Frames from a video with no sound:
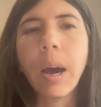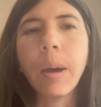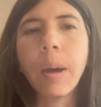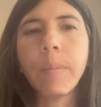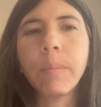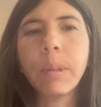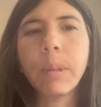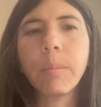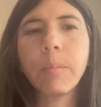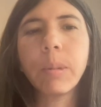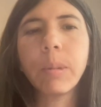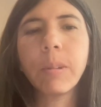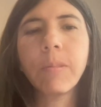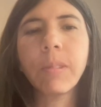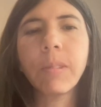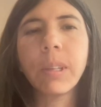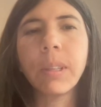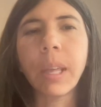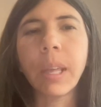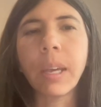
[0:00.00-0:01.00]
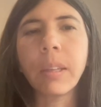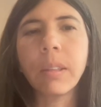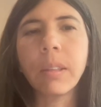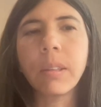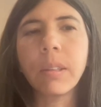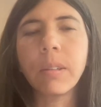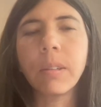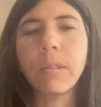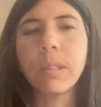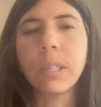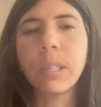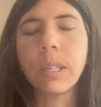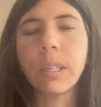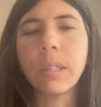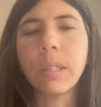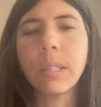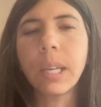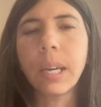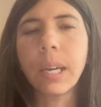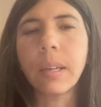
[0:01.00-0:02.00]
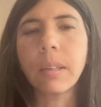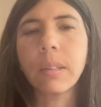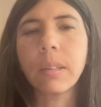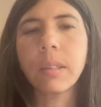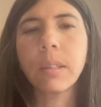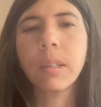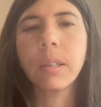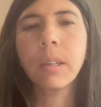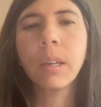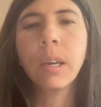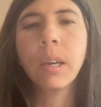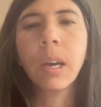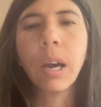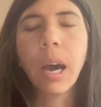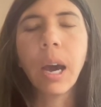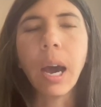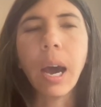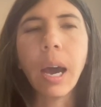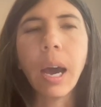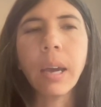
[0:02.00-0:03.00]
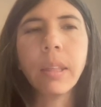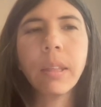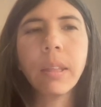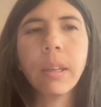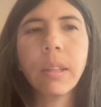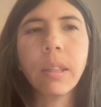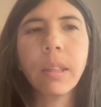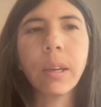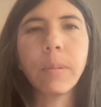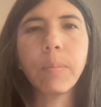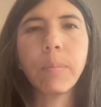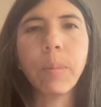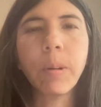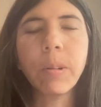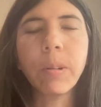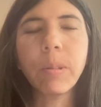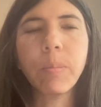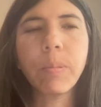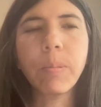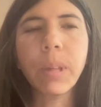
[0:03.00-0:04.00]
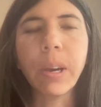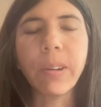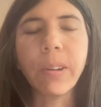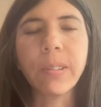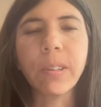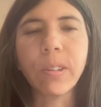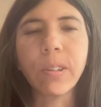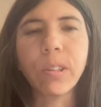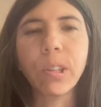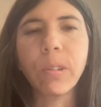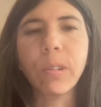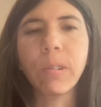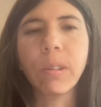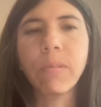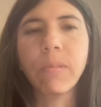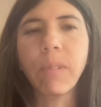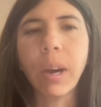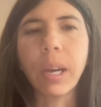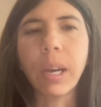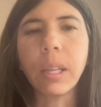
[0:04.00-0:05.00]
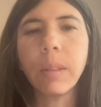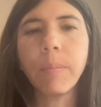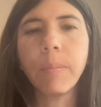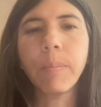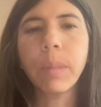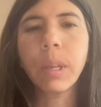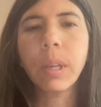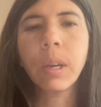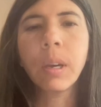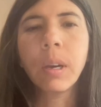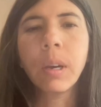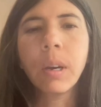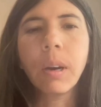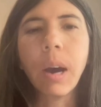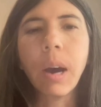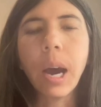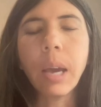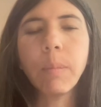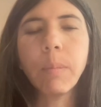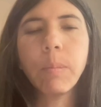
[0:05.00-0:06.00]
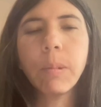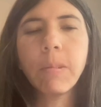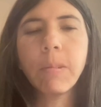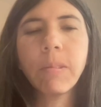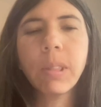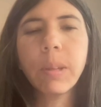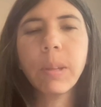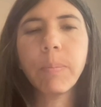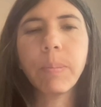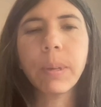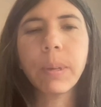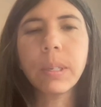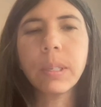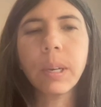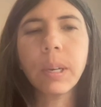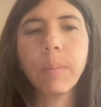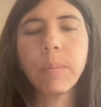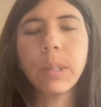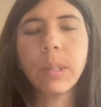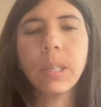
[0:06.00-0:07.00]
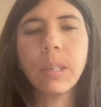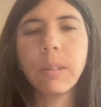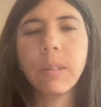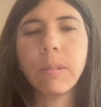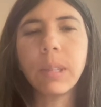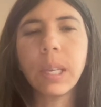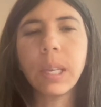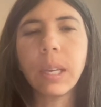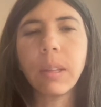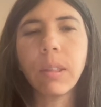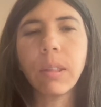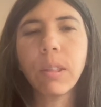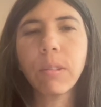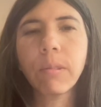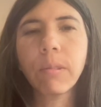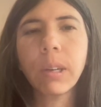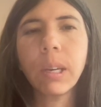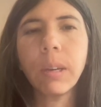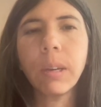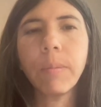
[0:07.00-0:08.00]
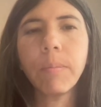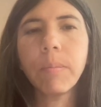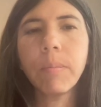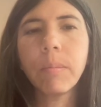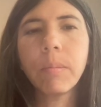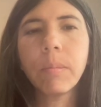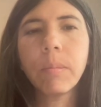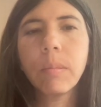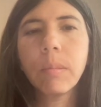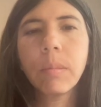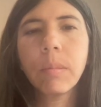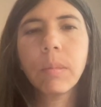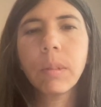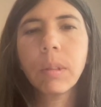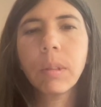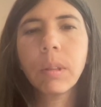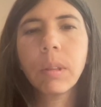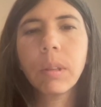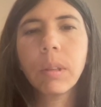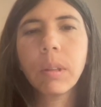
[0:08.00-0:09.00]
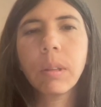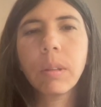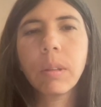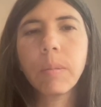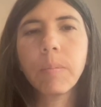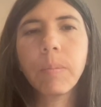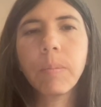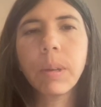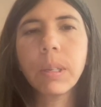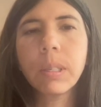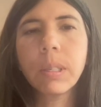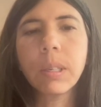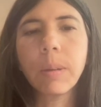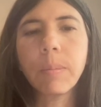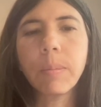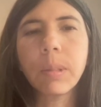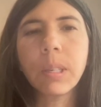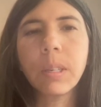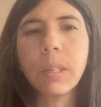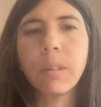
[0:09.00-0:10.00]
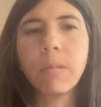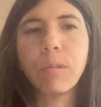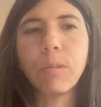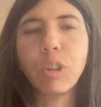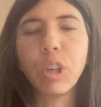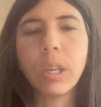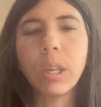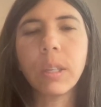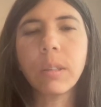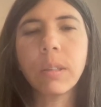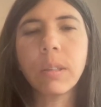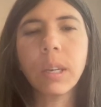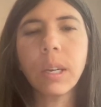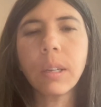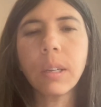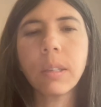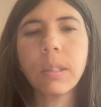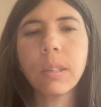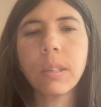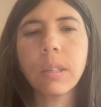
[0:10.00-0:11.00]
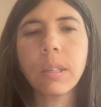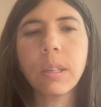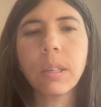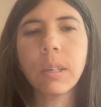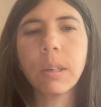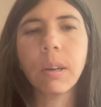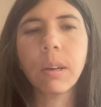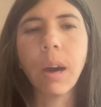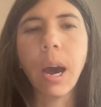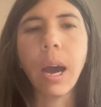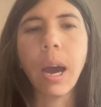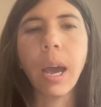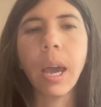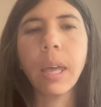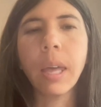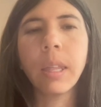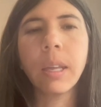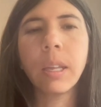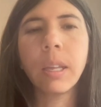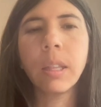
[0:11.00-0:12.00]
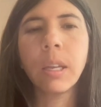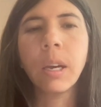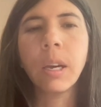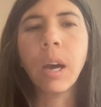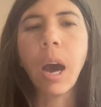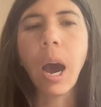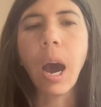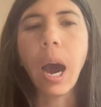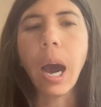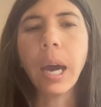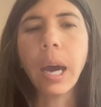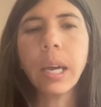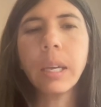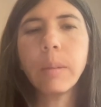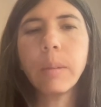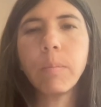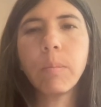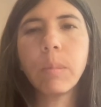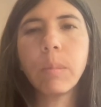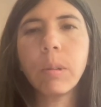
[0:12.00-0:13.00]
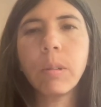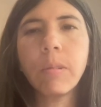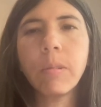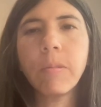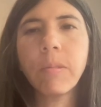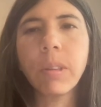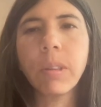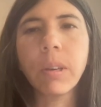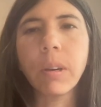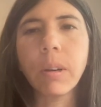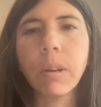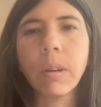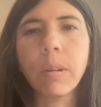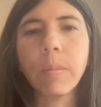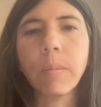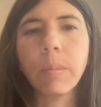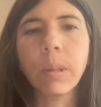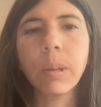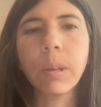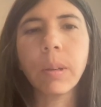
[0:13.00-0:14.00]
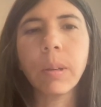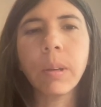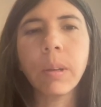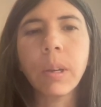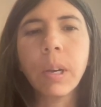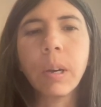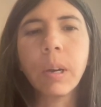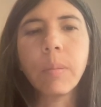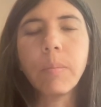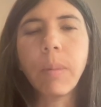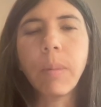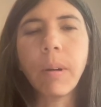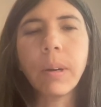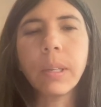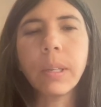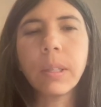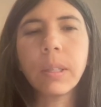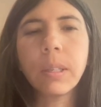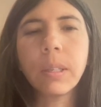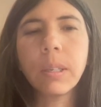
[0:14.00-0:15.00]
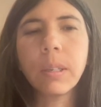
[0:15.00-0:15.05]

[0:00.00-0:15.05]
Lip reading: moved the knight to c6. I think that both players are doing fine. I moved the bishop to d3, bishop to g6, and then I moved the pawn to